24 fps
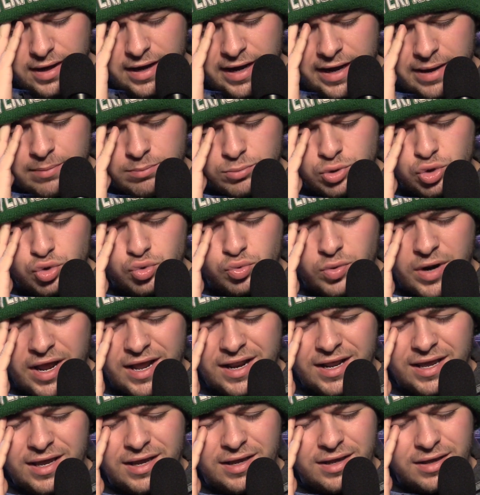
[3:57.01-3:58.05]
I'm
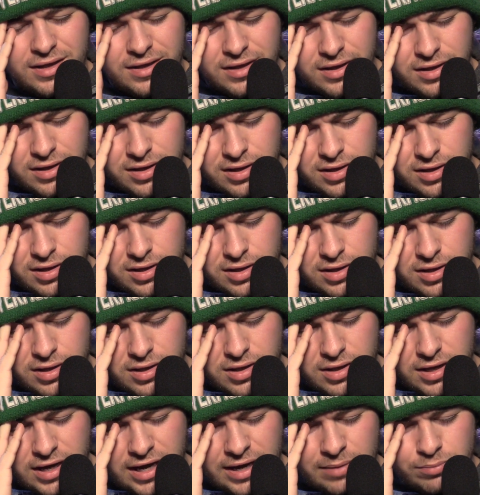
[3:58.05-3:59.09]
dreading
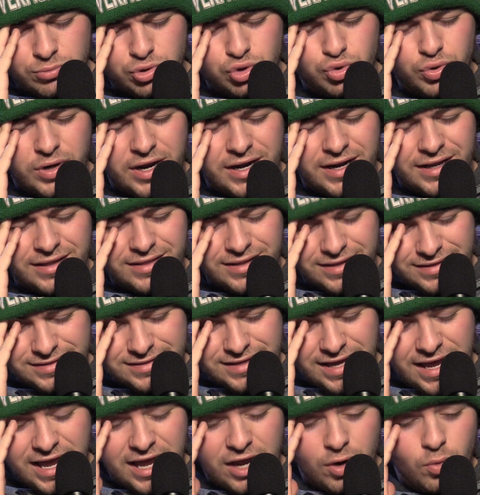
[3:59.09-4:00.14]
the
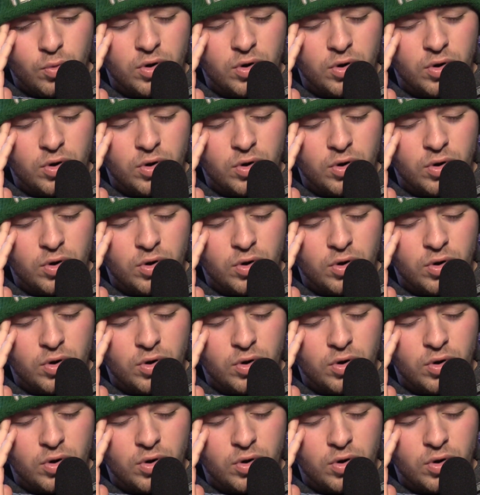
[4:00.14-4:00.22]
day